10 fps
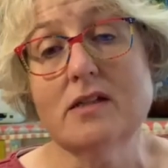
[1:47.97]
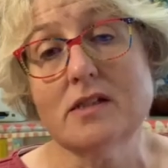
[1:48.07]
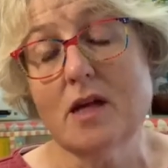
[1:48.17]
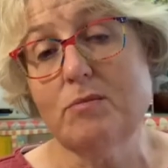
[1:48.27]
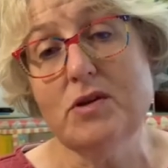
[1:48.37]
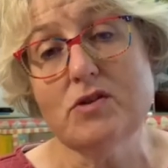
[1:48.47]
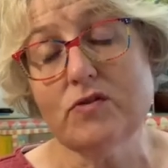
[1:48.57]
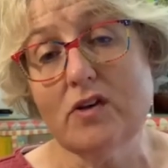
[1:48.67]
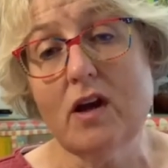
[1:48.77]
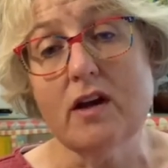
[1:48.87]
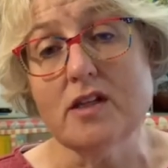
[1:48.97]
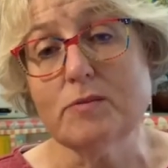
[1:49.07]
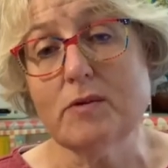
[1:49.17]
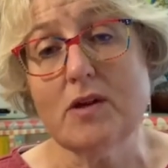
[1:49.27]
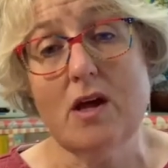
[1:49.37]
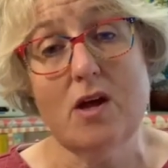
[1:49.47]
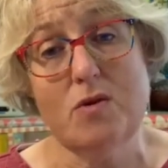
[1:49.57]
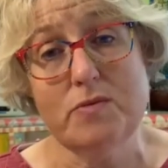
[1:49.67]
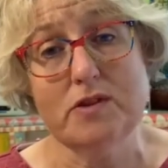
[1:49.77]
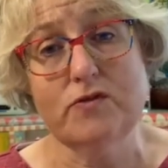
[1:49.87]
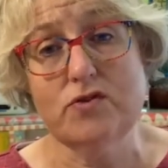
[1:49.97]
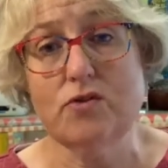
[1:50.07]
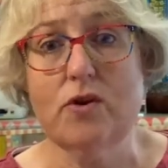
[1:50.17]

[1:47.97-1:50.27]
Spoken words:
They're beautiful lights, but they're hopeless for drawing